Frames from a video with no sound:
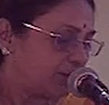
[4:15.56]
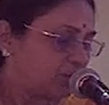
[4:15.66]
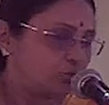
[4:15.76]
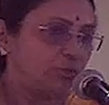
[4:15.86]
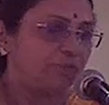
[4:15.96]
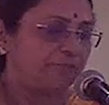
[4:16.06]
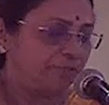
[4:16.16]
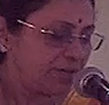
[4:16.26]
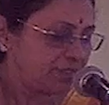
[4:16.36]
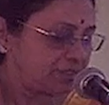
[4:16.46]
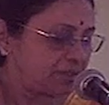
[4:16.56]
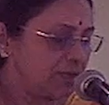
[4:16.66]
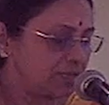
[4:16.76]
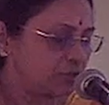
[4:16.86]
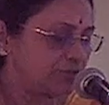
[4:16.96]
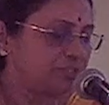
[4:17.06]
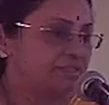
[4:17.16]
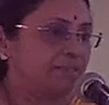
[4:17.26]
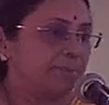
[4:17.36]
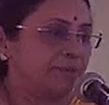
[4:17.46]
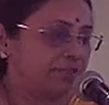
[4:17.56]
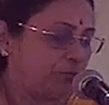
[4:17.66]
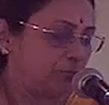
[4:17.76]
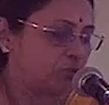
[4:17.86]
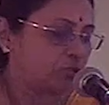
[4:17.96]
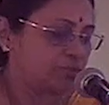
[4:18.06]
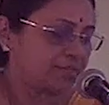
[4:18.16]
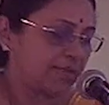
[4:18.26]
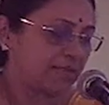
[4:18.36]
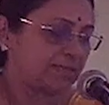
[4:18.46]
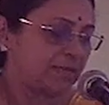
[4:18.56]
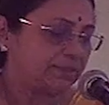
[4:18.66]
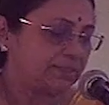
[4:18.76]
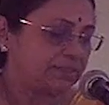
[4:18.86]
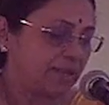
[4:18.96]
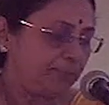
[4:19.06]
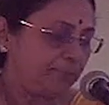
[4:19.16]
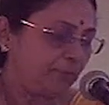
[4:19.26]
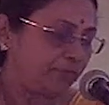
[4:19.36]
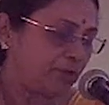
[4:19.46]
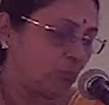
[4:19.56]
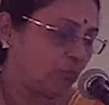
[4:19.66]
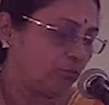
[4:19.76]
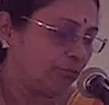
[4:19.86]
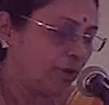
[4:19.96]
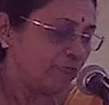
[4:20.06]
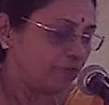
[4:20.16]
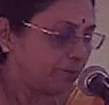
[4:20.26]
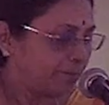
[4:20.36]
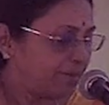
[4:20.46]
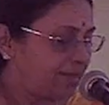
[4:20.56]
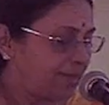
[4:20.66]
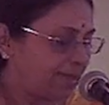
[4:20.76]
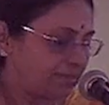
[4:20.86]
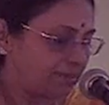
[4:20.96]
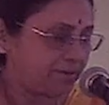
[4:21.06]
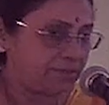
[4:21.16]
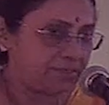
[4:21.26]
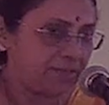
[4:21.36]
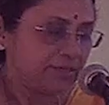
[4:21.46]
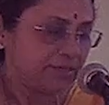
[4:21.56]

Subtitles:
So the first task of the Sthapati was to select the type of town from the many categories